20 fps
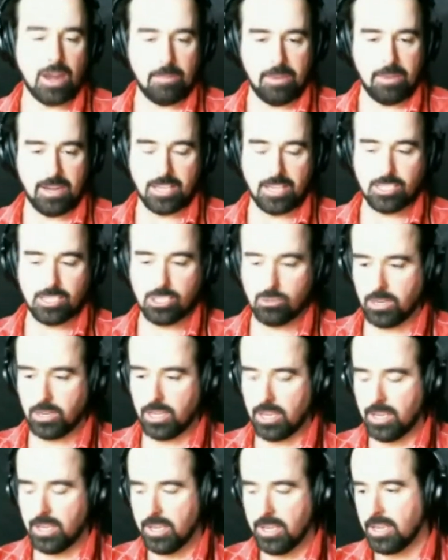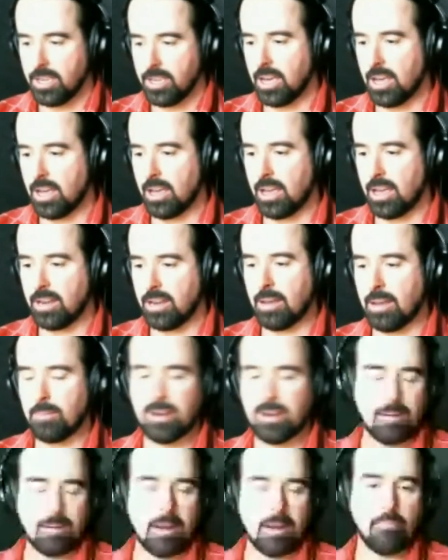me nuts is when you and I
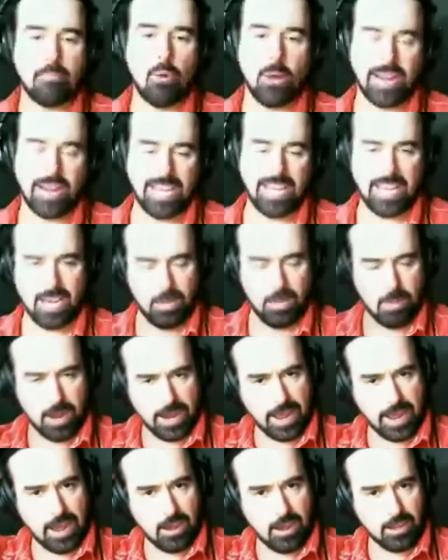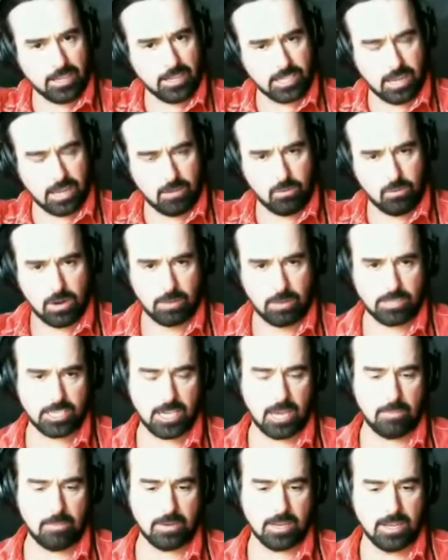mean I'm not pointing anybody out. That's not what I'm
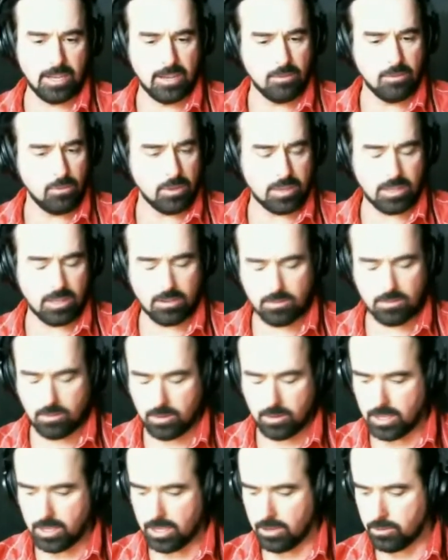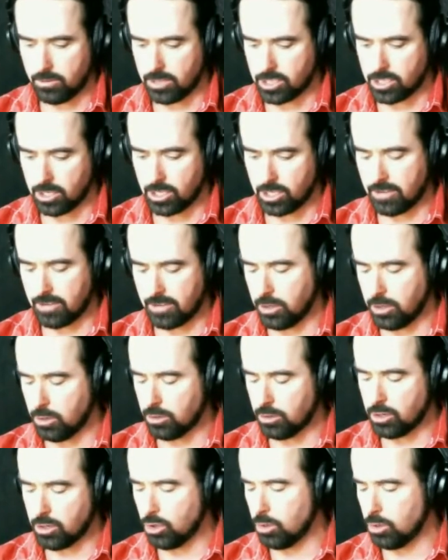saying. But with the resurgence of
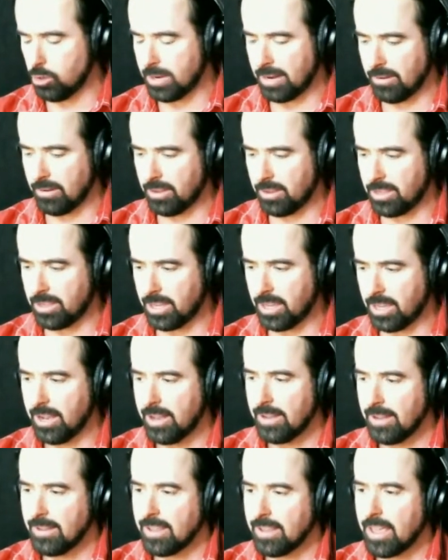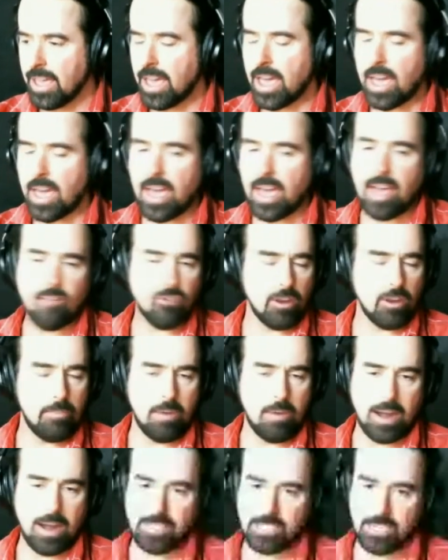YouTube and everything,
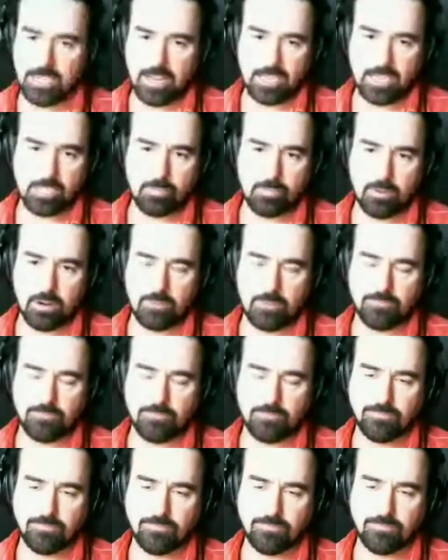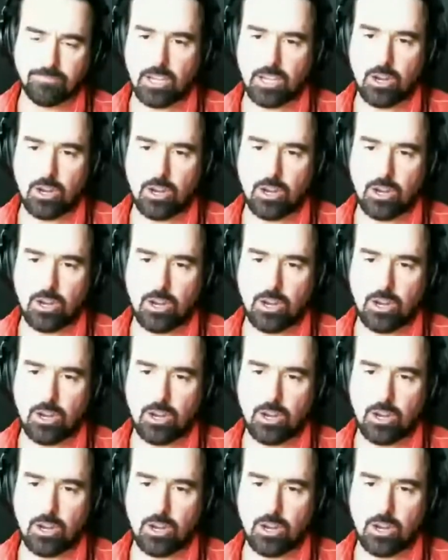everybody's an expert. You could